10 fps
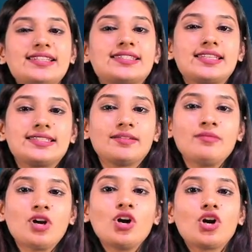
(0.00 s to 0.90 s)
see some
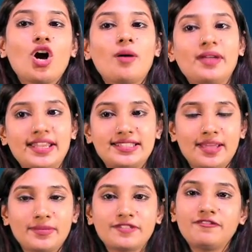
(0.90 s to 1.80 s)
common
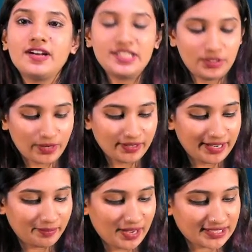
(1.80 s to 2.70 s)
examples. First one,
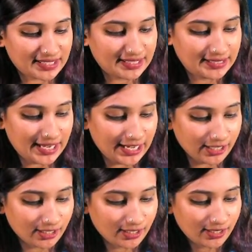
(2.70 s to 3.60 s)
let me ask steel.
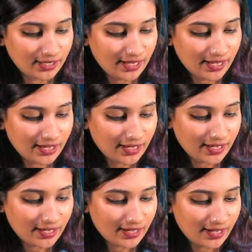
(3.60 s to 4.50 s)

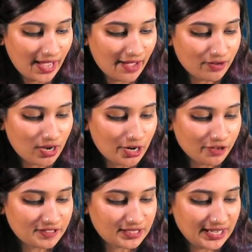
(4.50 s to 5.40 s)
Ever heard
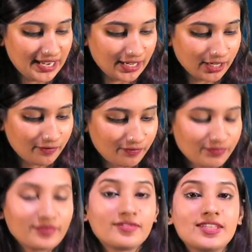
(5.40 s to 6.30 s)
of steel?
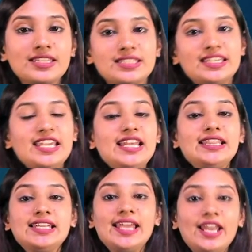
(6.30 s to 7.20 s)
Steel
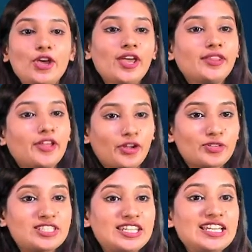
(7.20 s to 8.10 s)
is an alloy.
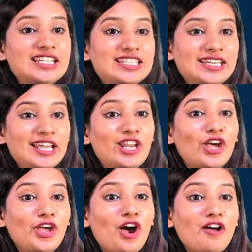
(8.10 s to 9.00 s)
Steel is an
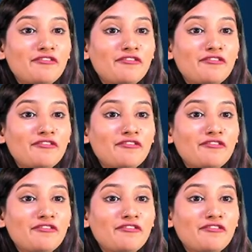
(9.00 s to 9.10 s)
alloy of?